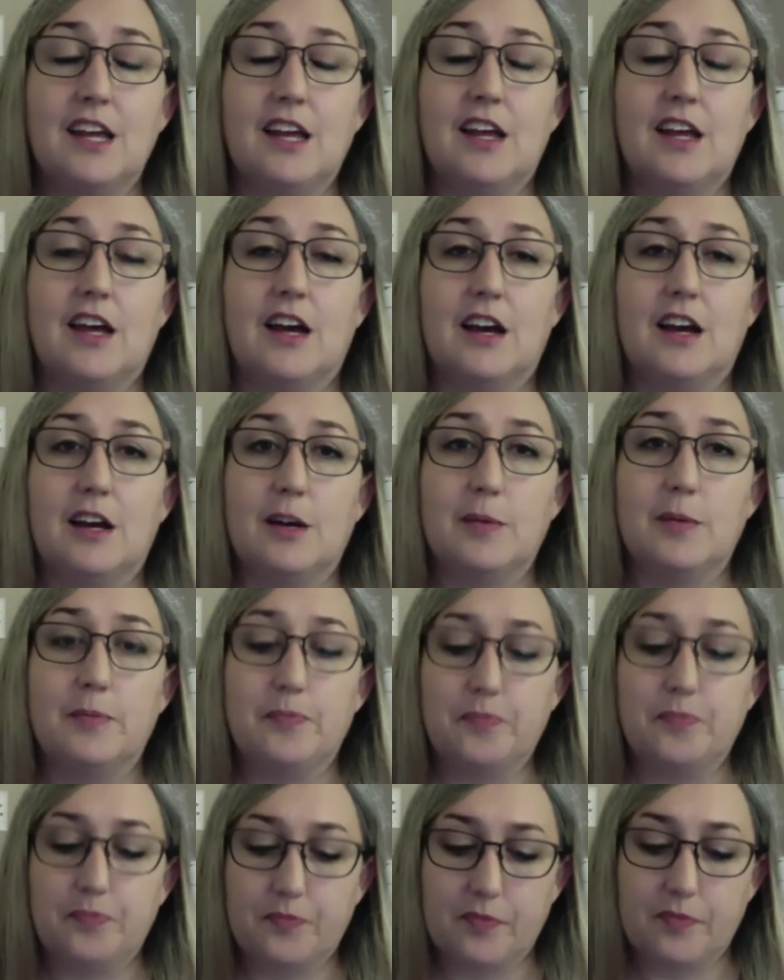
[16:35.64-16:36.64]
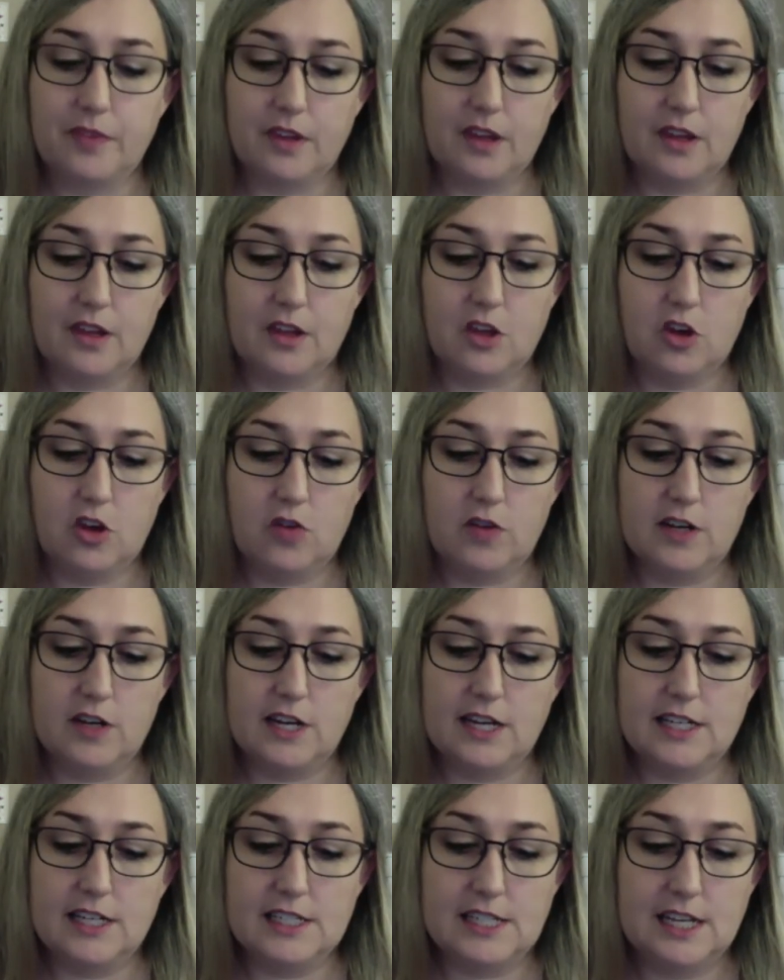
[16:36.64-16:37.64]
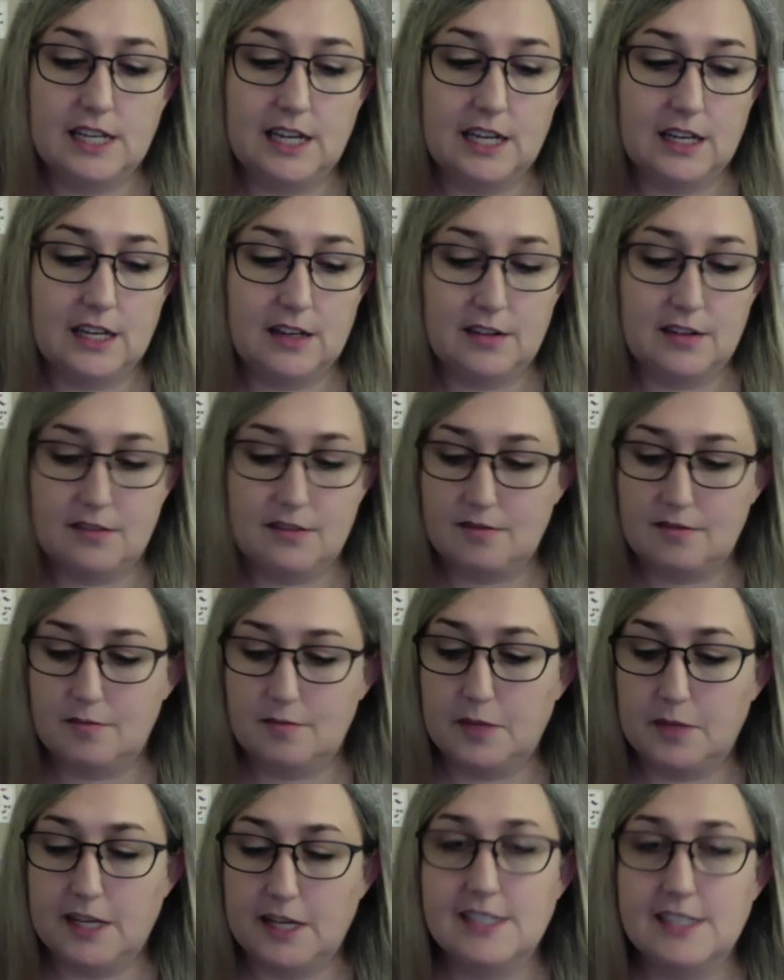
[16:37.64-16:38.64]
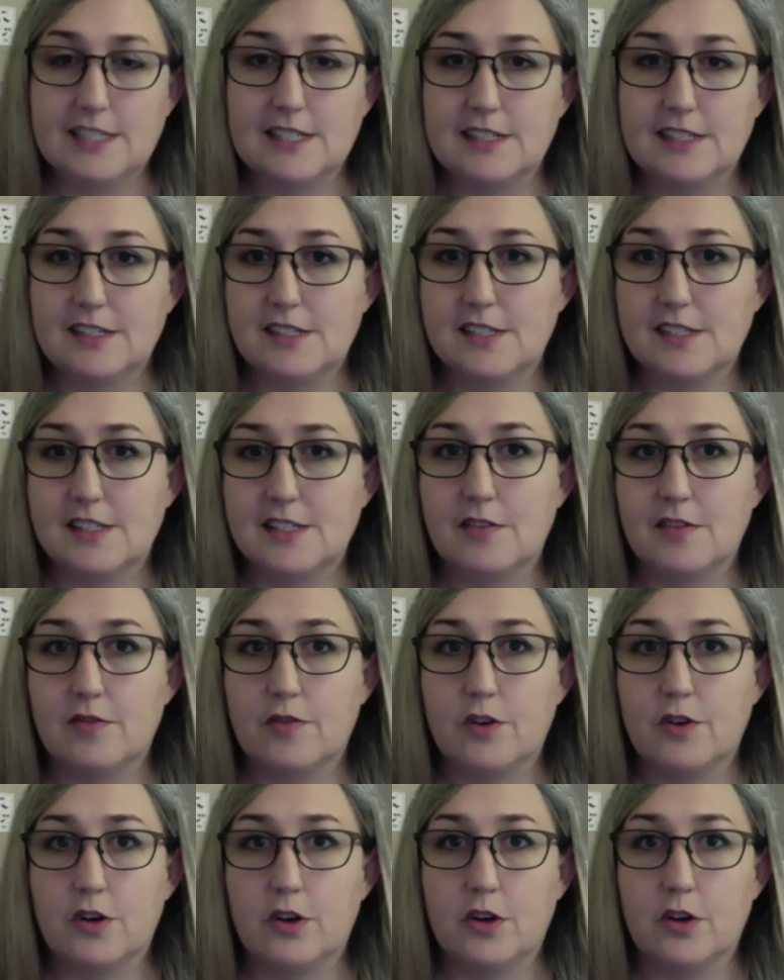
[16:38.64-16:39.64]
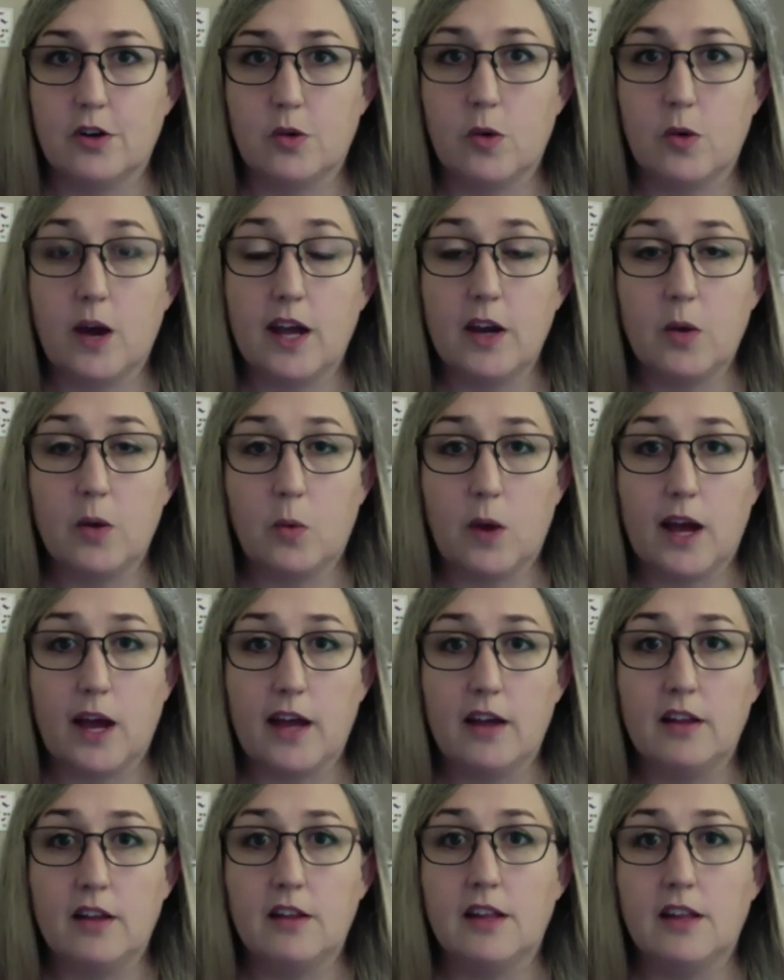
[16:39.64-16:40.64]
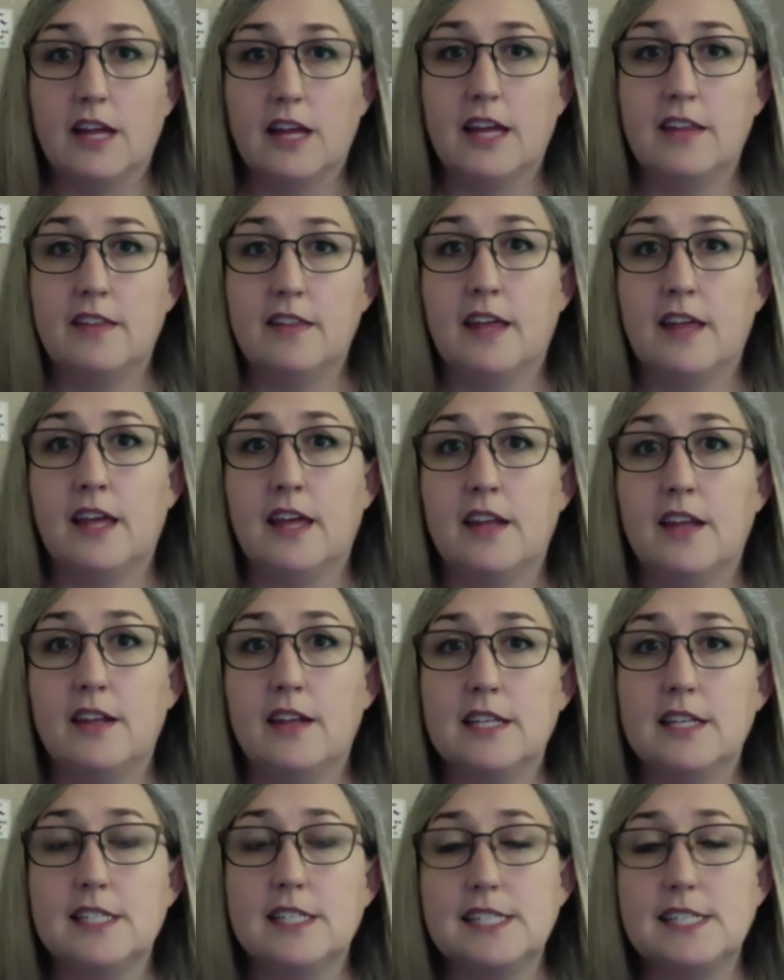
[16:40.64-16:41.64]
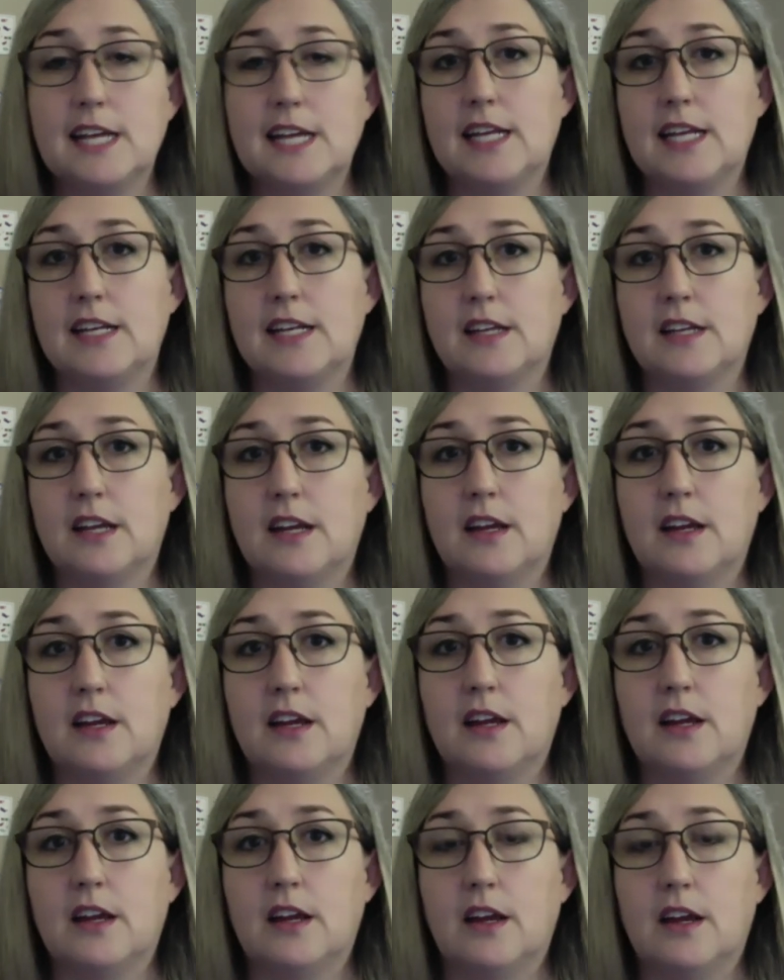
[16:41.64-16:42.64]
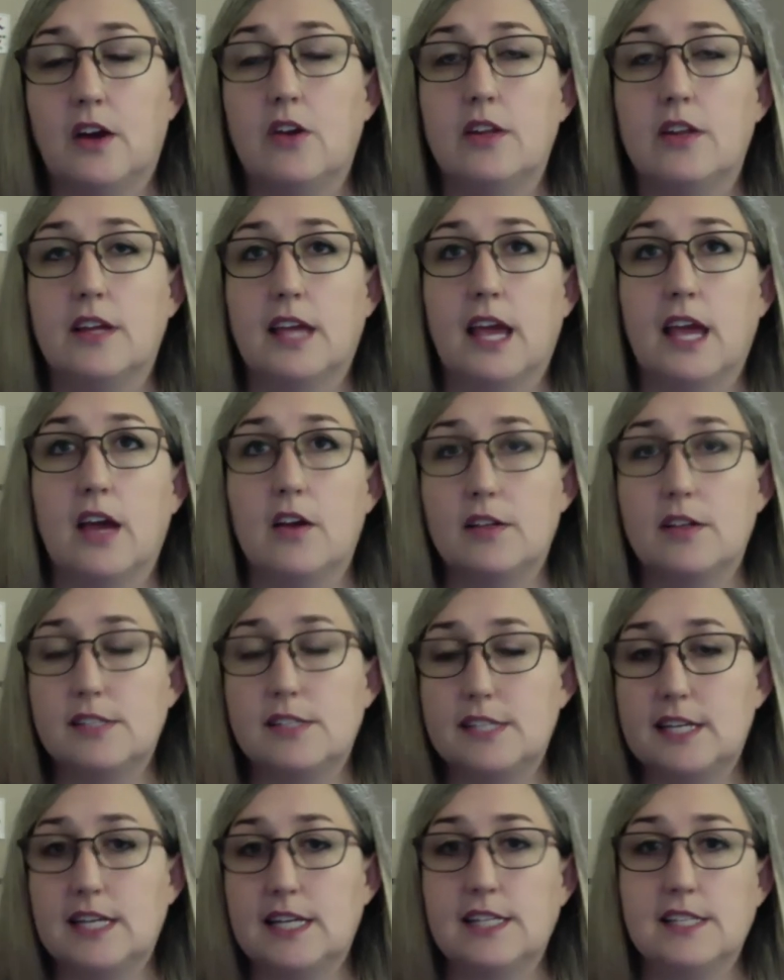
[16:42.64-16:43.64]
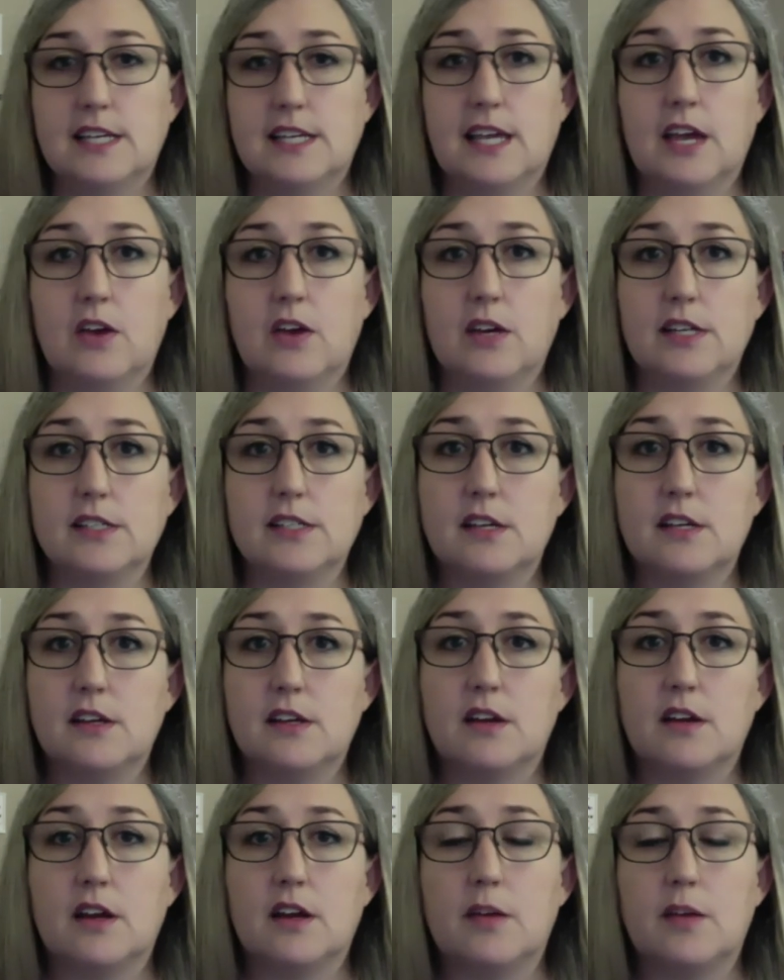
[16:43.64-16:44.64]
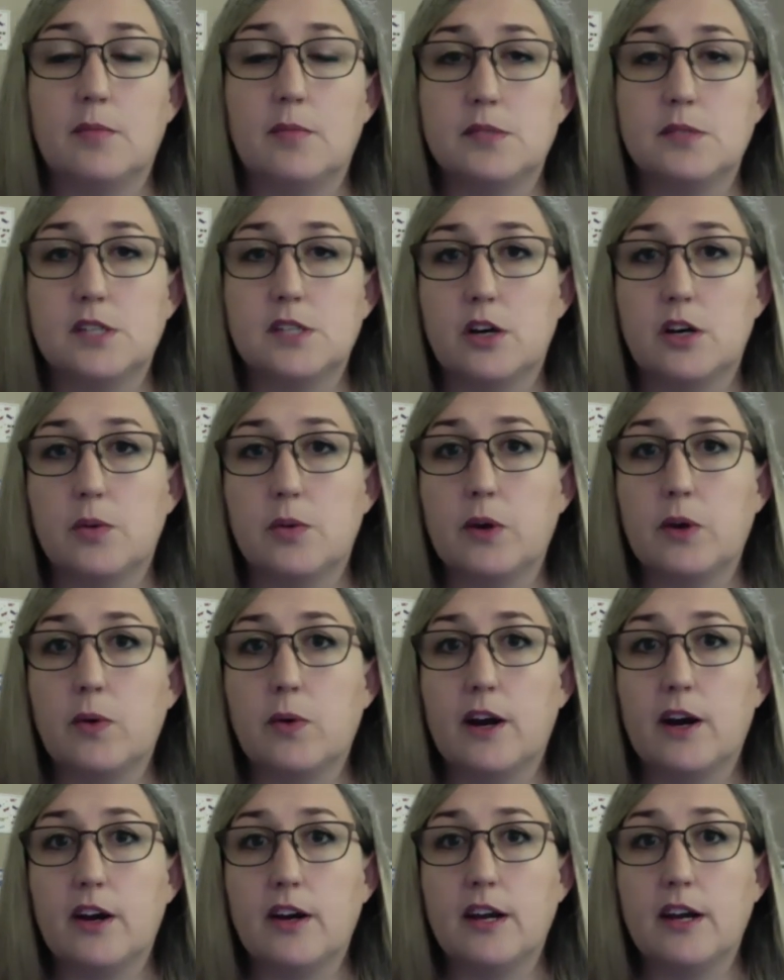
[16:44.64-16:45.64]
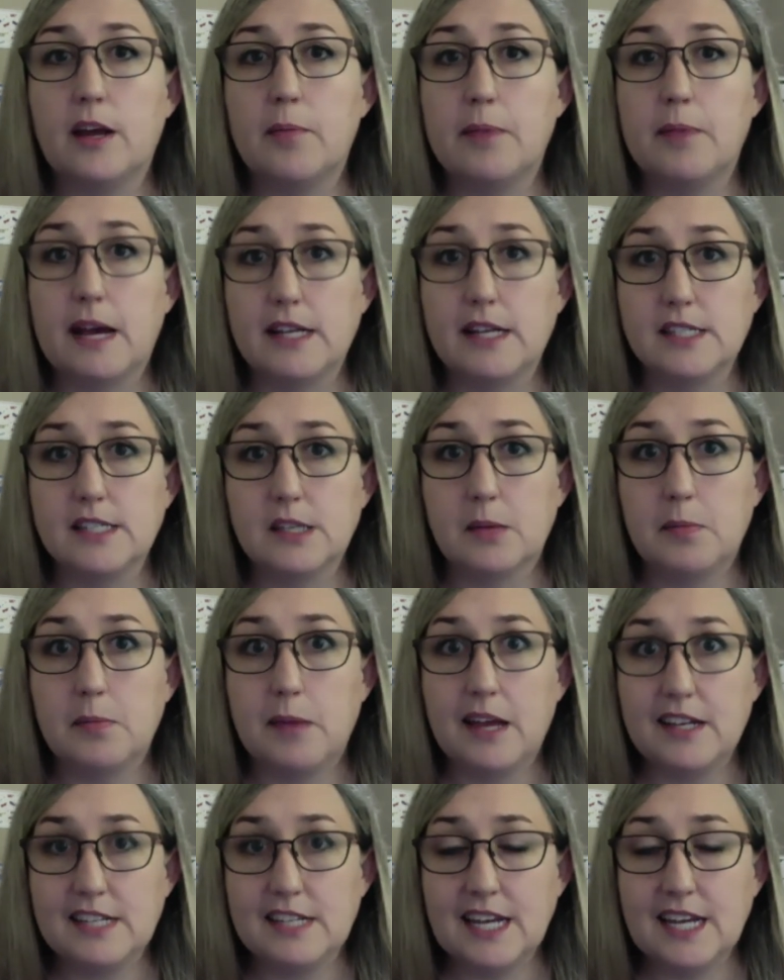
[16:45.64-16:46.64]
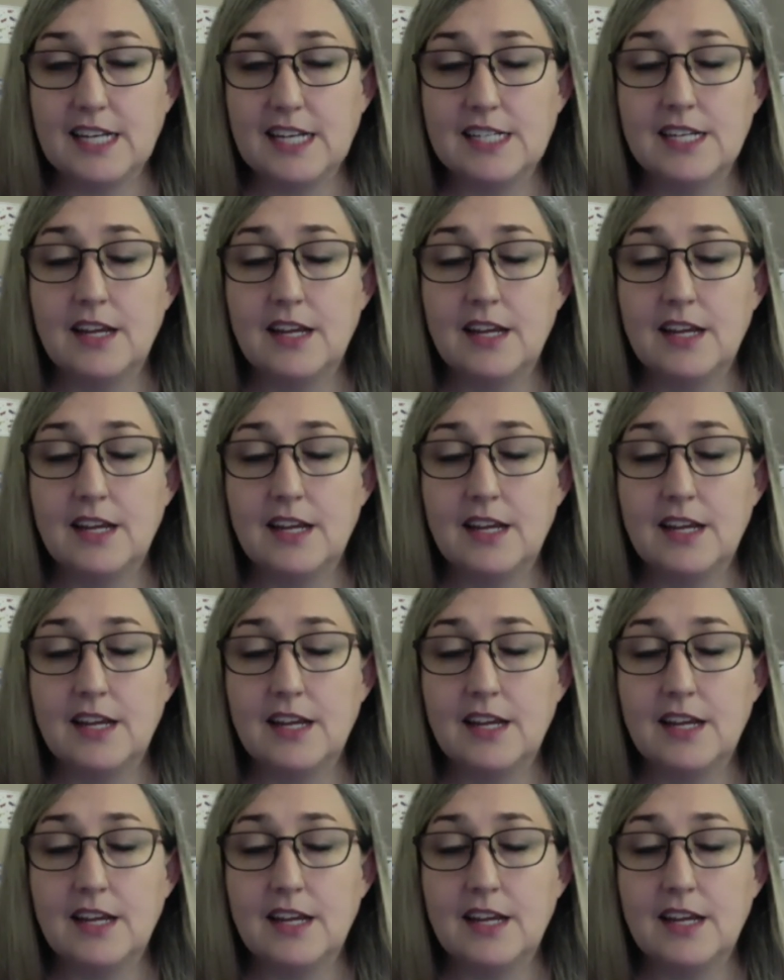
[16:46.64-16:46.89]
COVID-19 places for quite a while. And then the state or the cities and counties started requiring a mask mandate.